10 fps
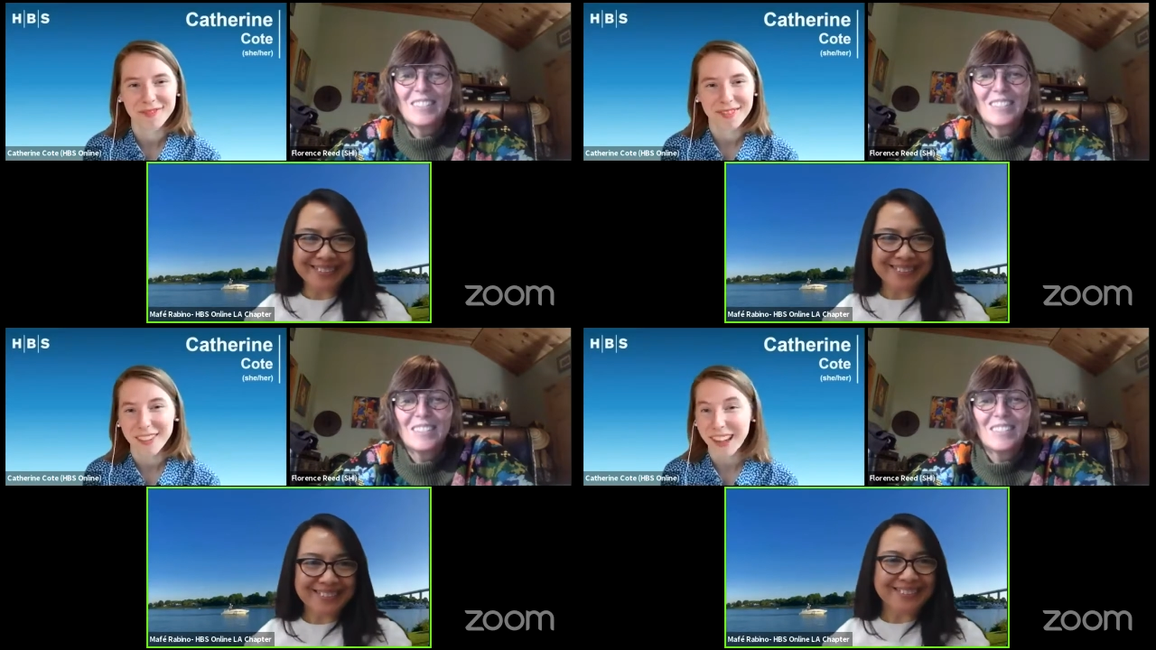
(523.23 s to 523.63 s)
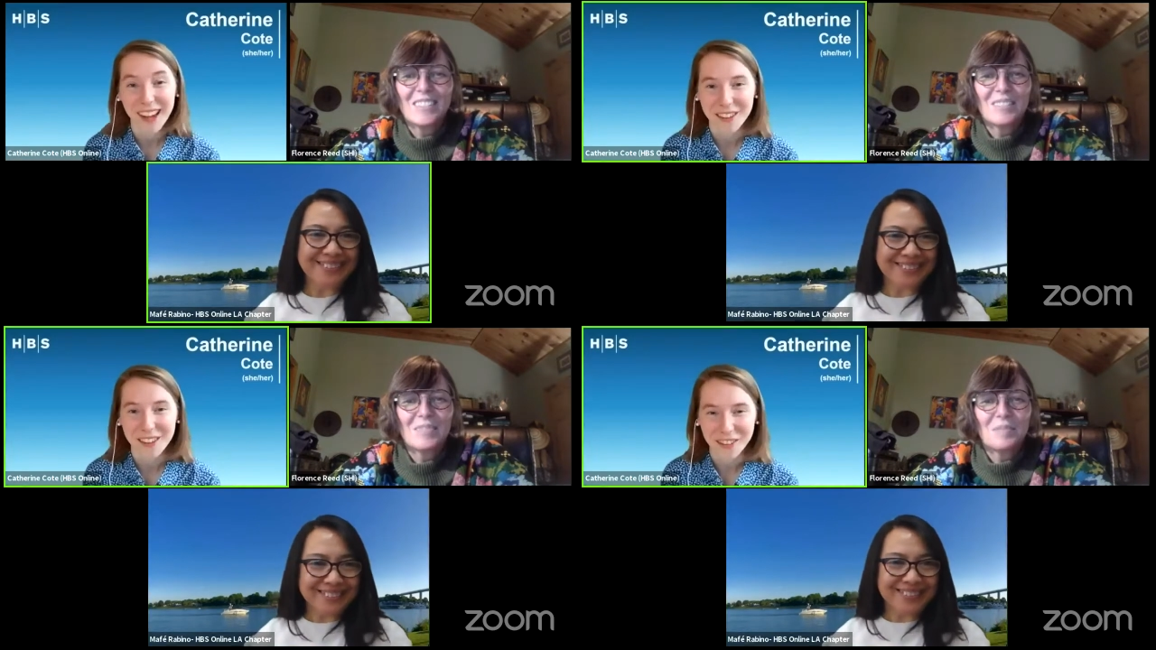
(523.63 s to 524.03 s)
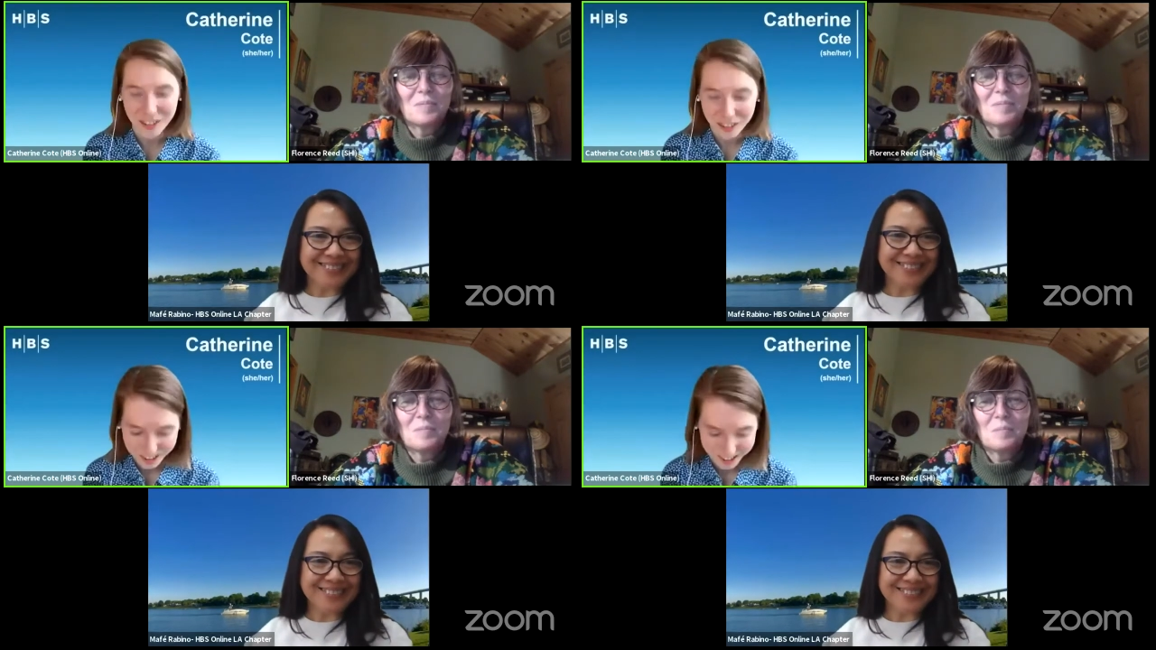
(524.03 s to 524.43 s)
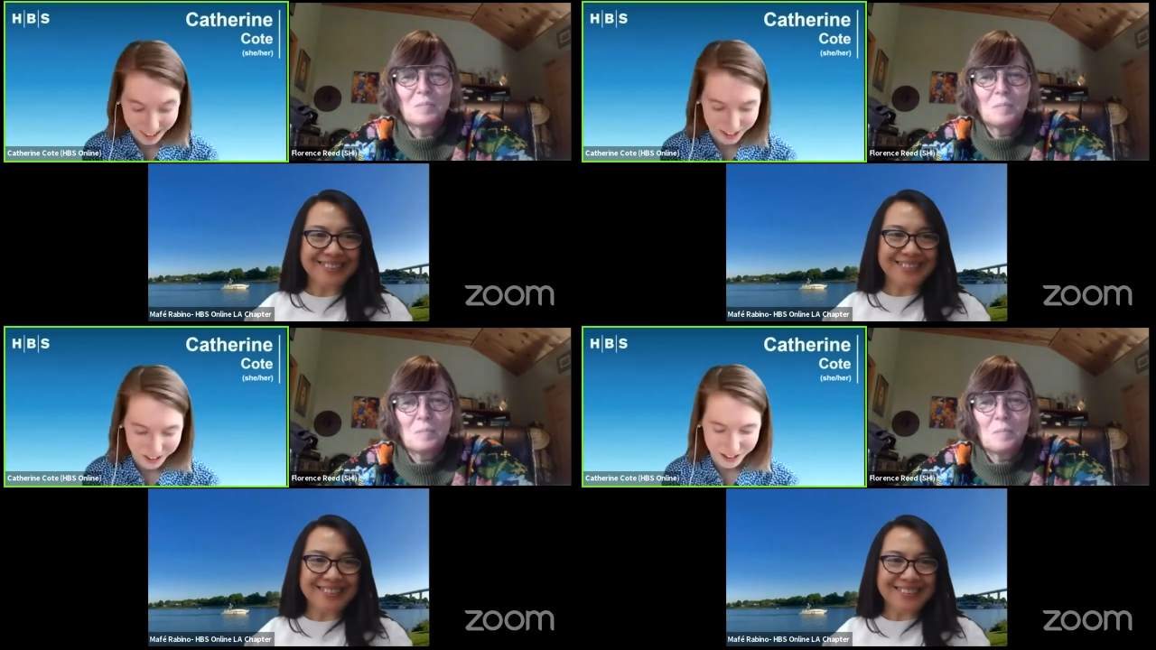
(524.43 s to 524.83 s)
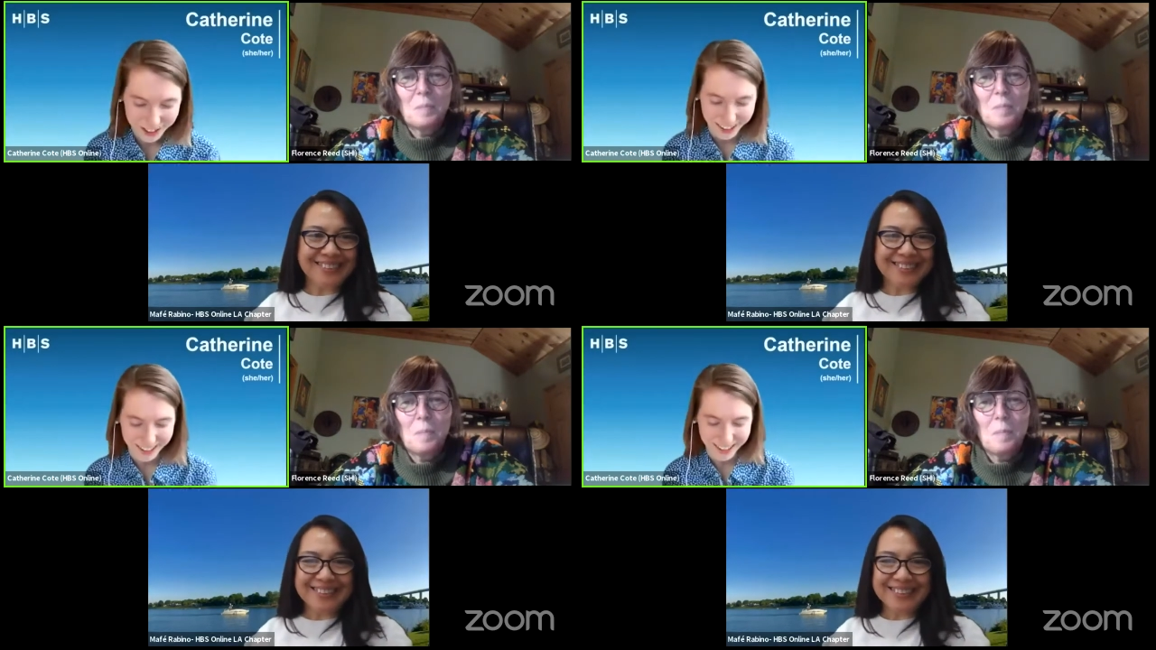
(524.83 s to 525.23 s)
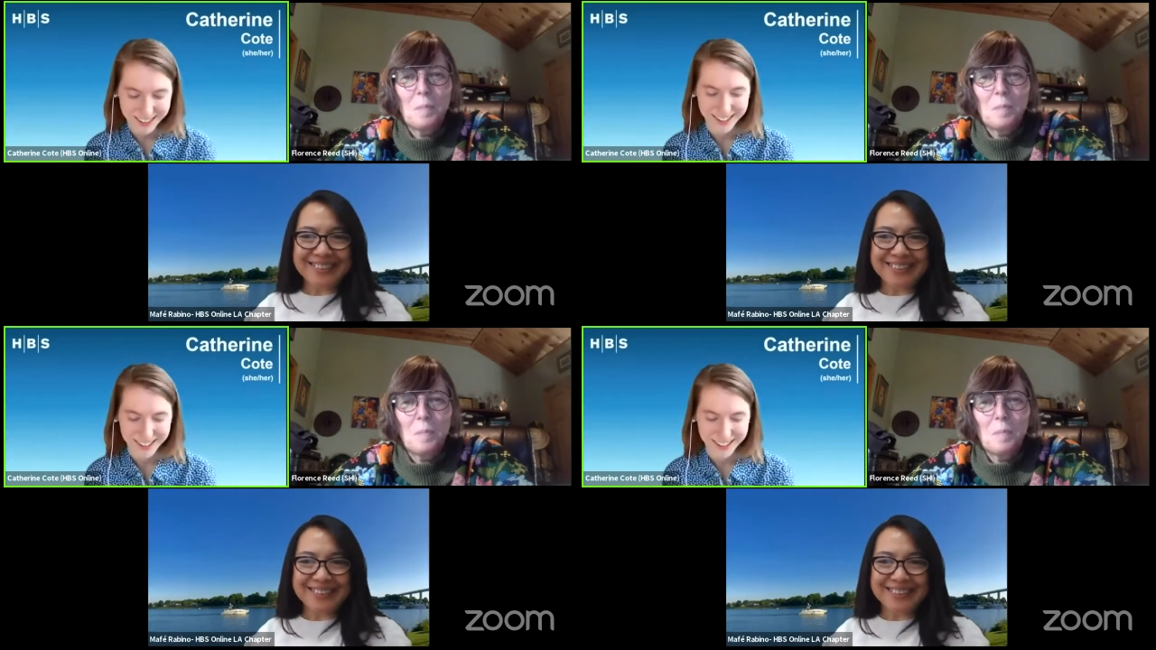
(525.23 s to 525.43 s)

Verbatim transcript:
Speaker 1: Yeah, of course. Thanks for joining us.